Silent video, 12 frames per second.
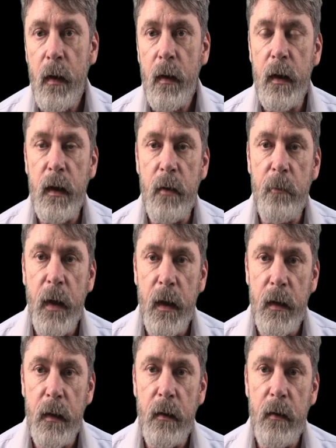They
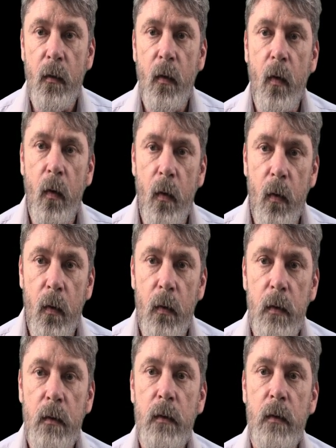demanded
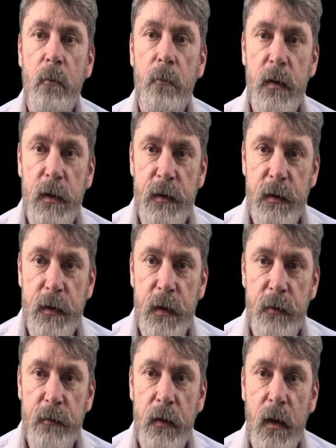all police
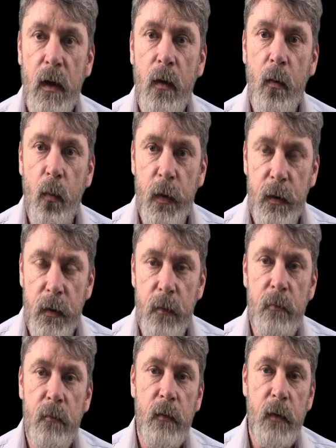chiefs quit
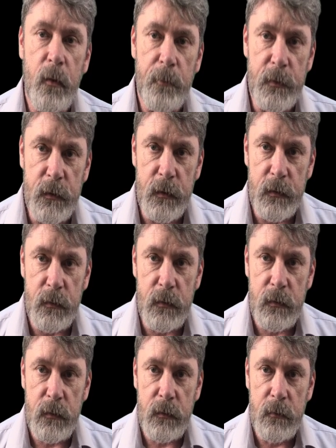their positions.